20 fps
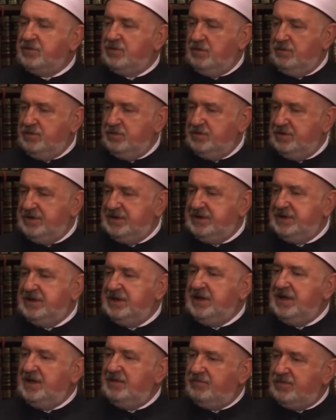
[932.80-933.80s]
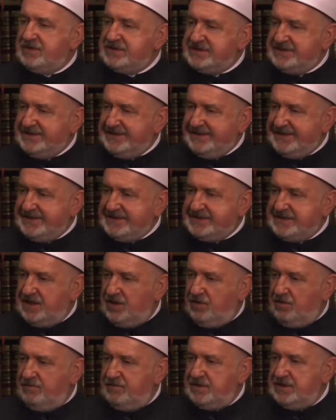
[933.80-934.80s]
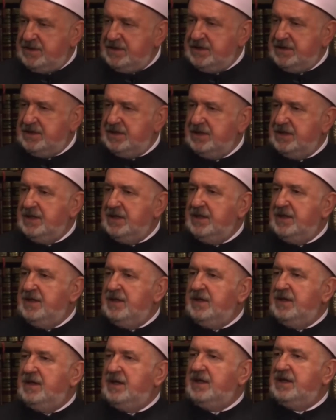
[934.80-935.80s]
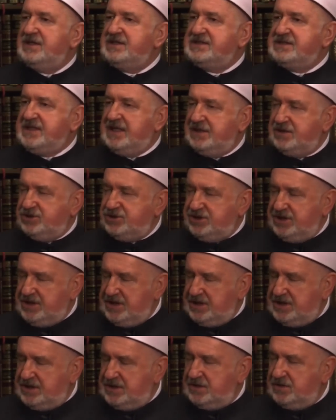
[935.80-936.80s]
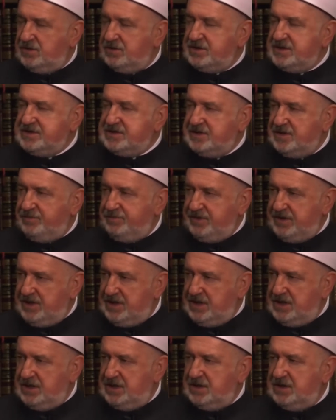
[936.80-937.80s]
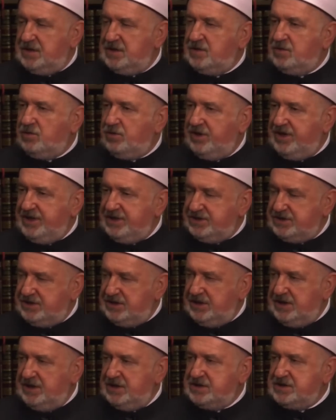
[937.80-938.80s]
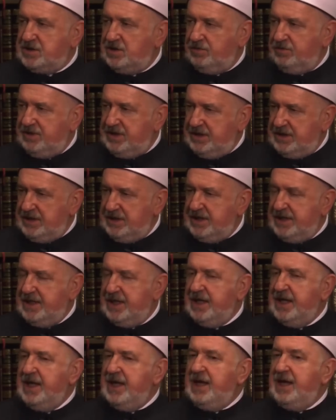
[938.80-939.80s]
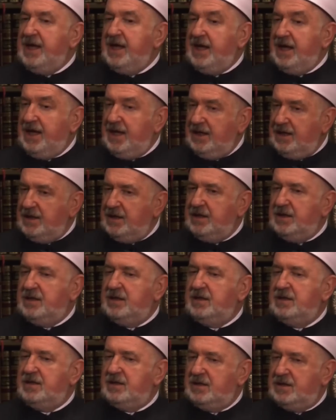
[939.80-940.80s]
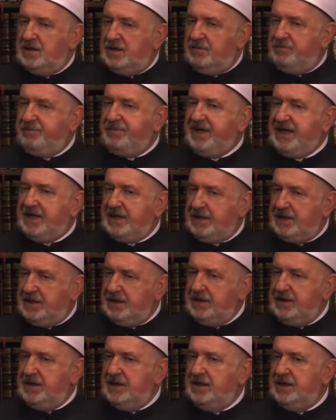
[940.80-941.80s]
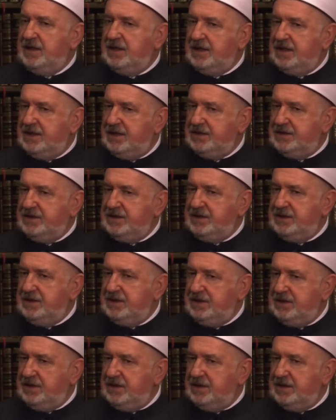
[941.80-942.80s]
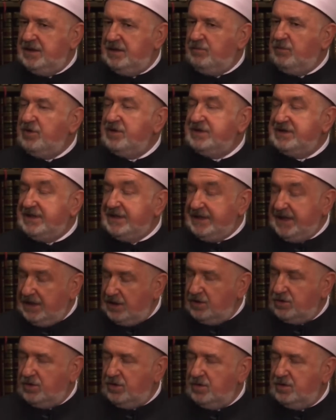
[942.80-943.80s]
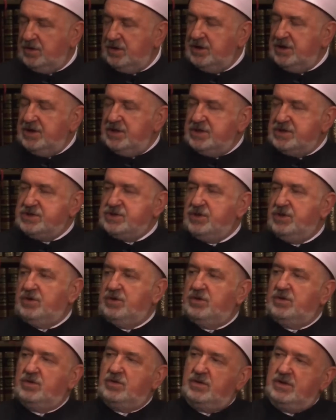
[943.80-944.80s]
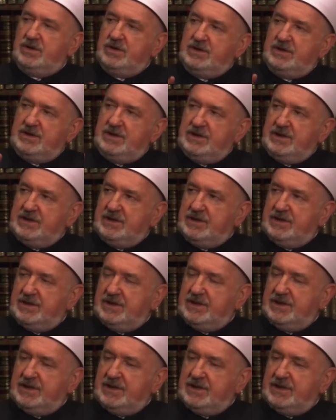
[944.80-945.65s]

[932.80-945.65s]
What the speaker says: community in Bosnia and Herzegovina, Sanjak or Serbia, Croatia, Slovenia, and partly the Montenegro. So the